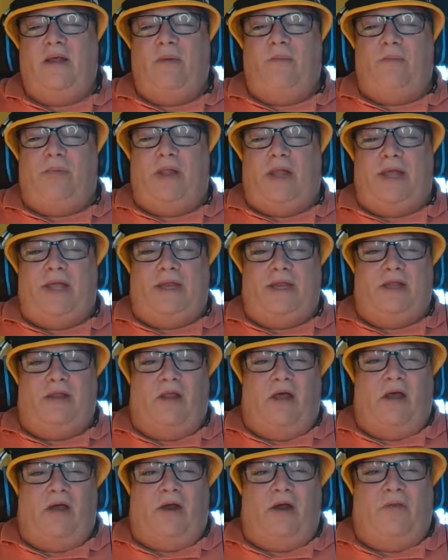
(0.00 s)
play any
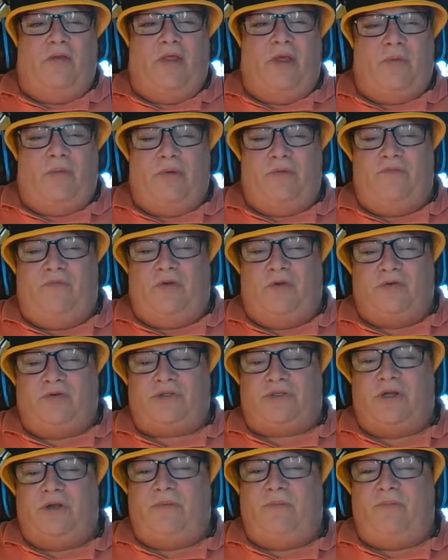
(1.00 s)
longer, and they refused
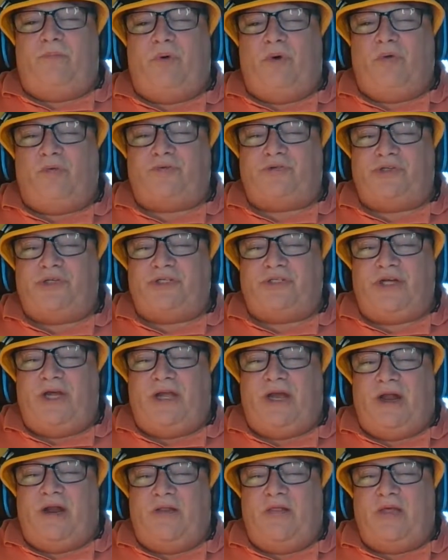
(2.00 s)
to pull CJ
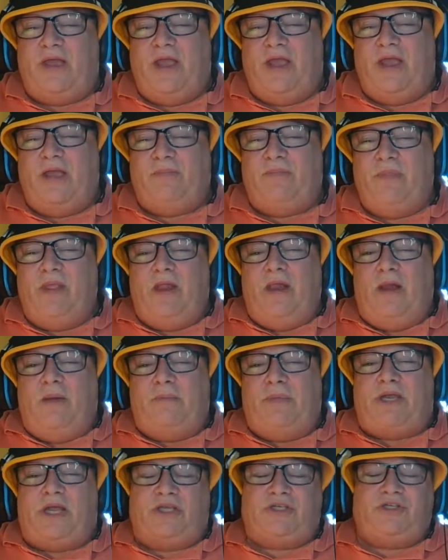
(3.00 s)
out of the game
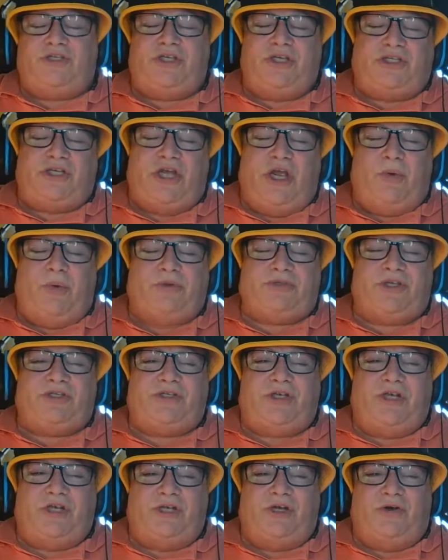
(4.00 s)
because CJ was a
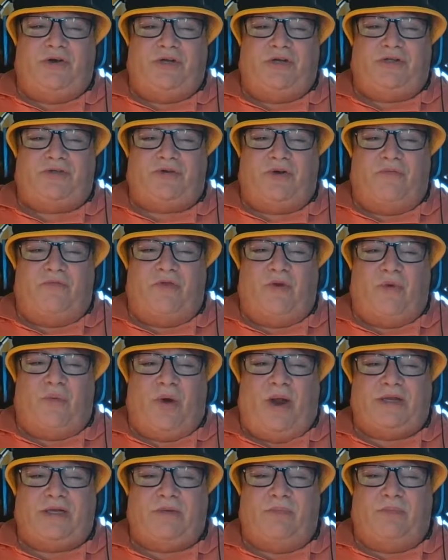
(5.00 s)
senior and deserved the
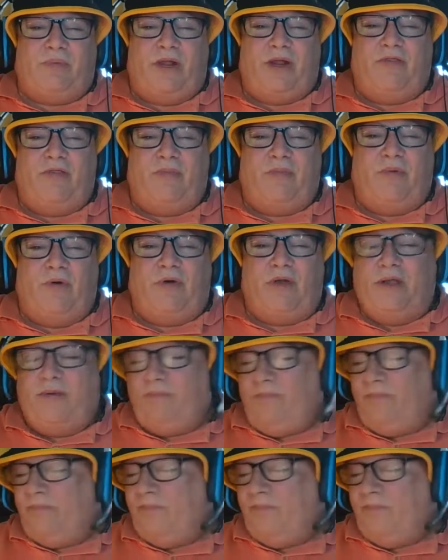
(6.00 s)
right to play in the bowl game.